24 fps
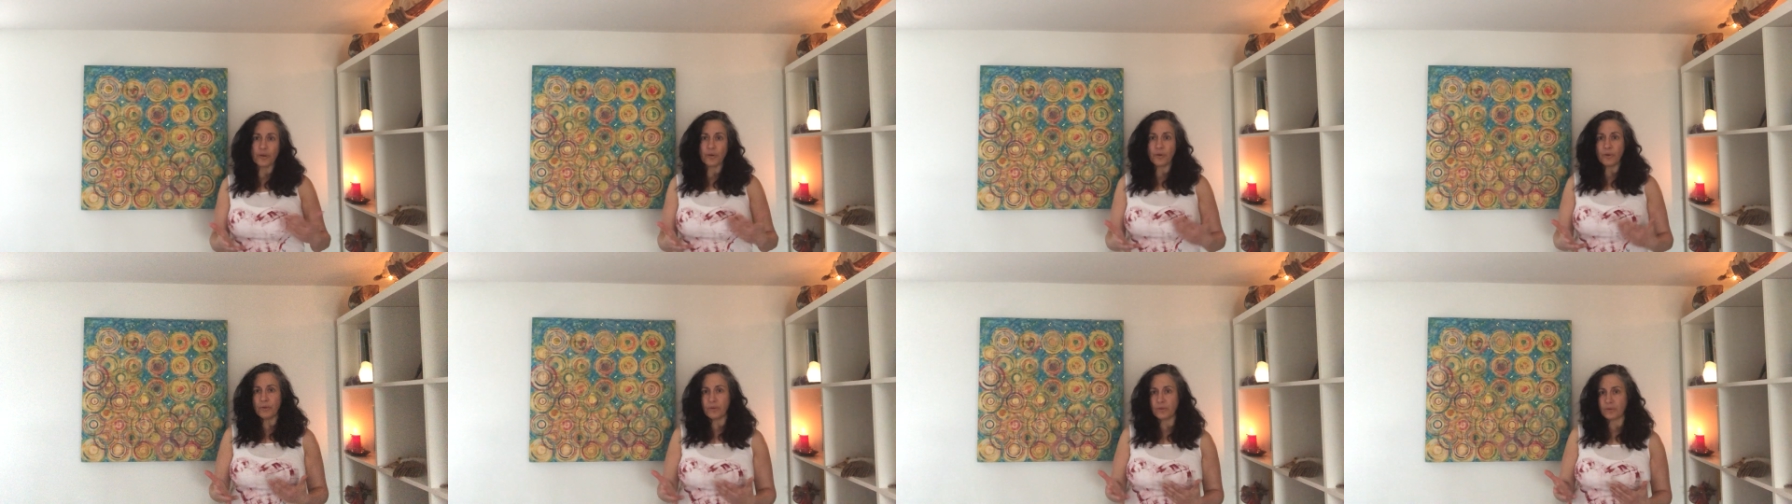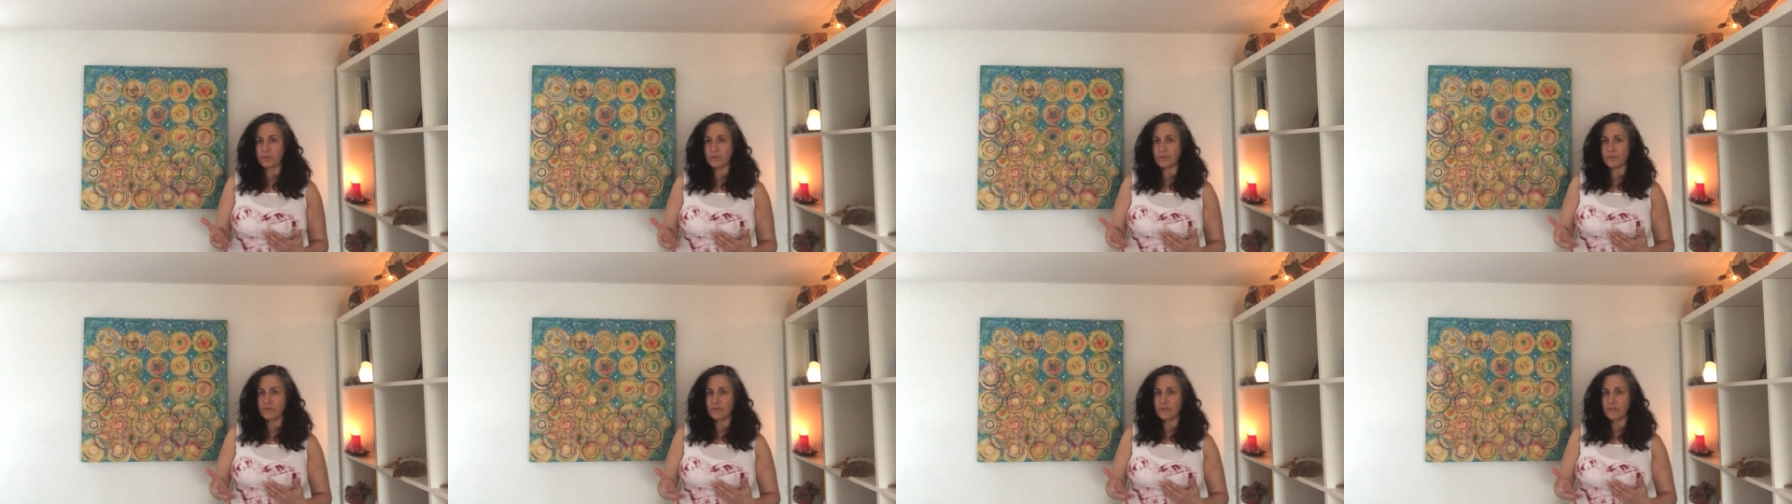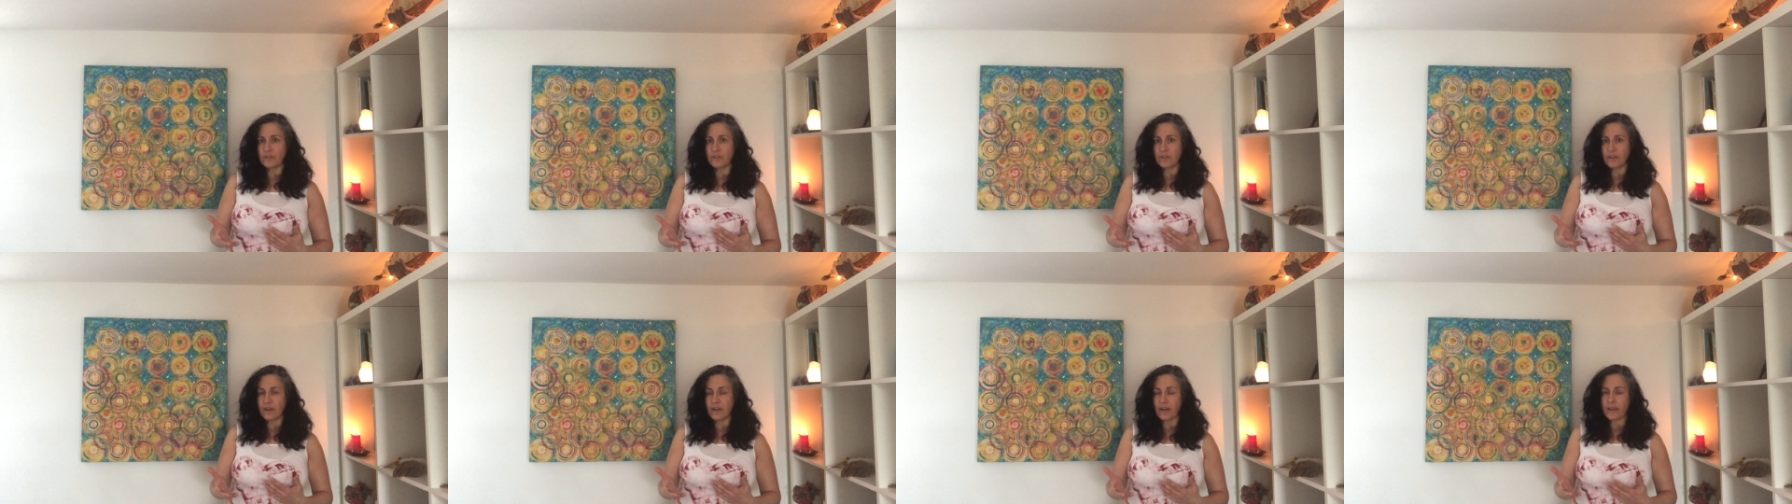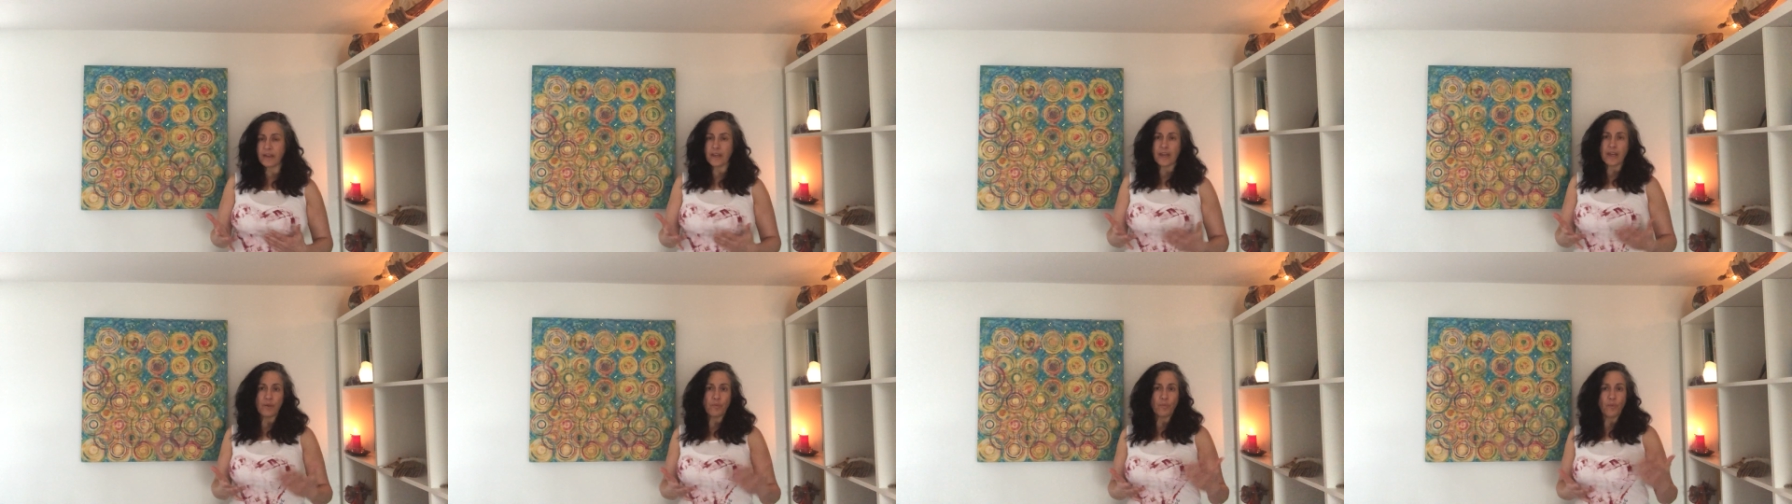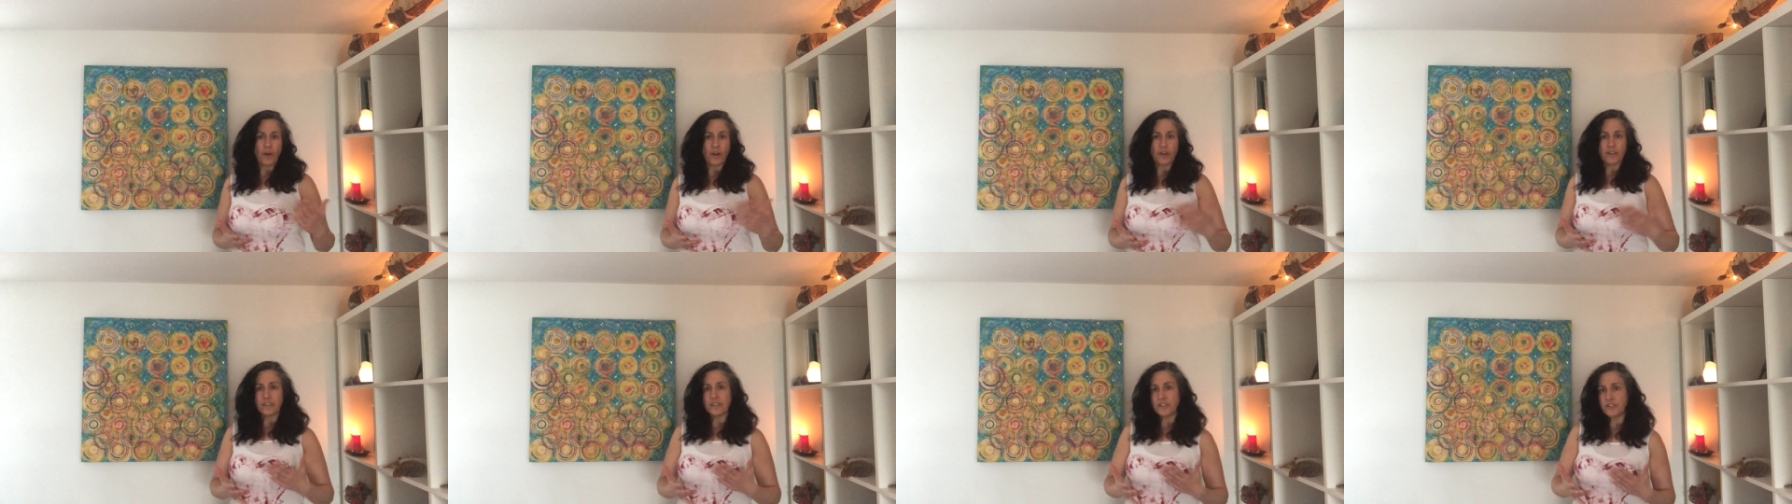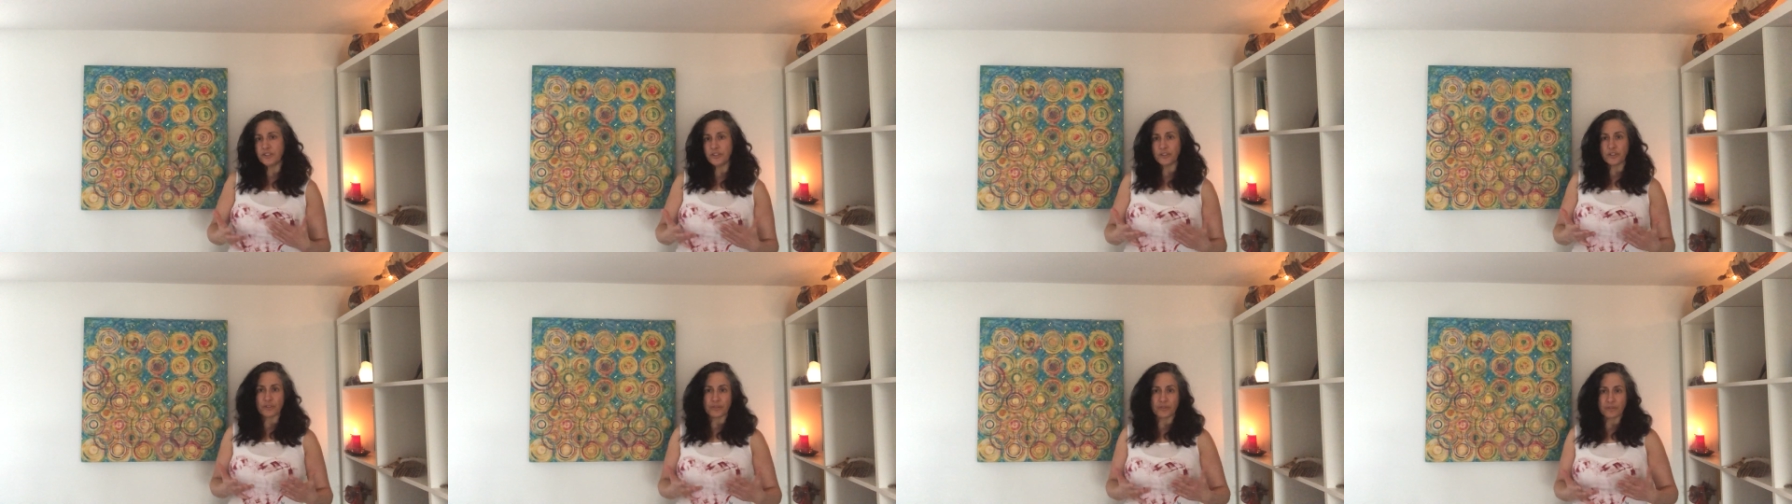oh, I can't walk near
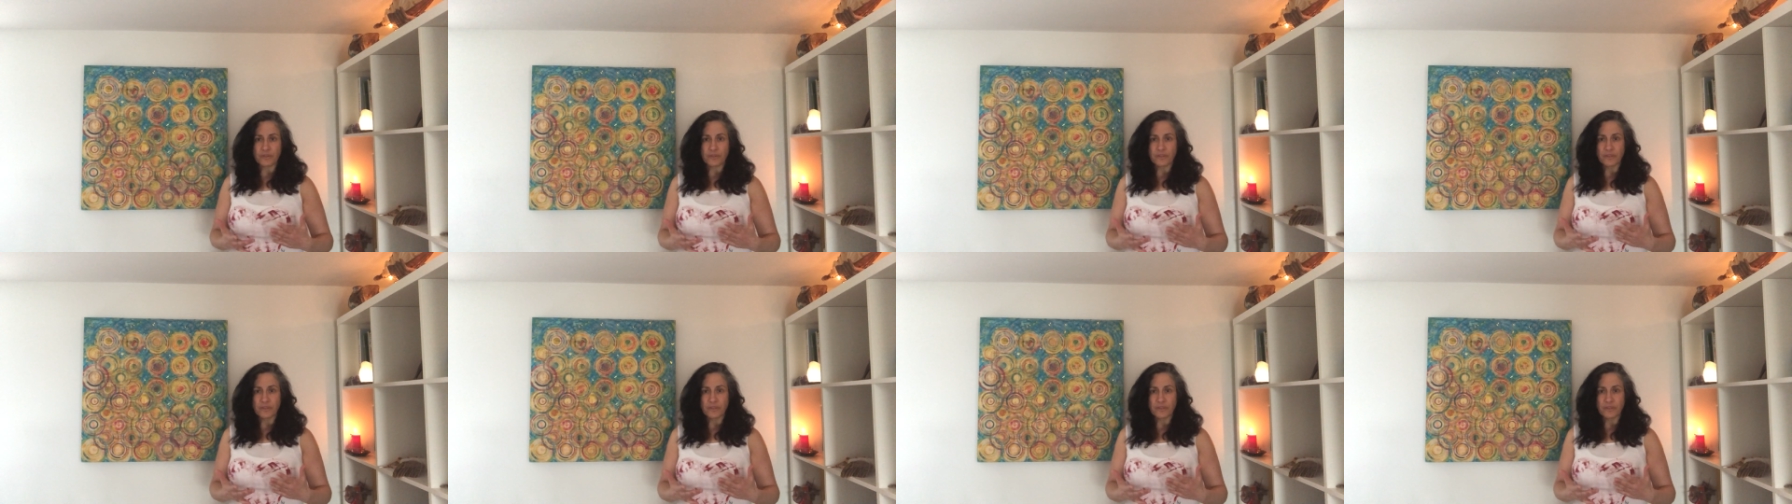you.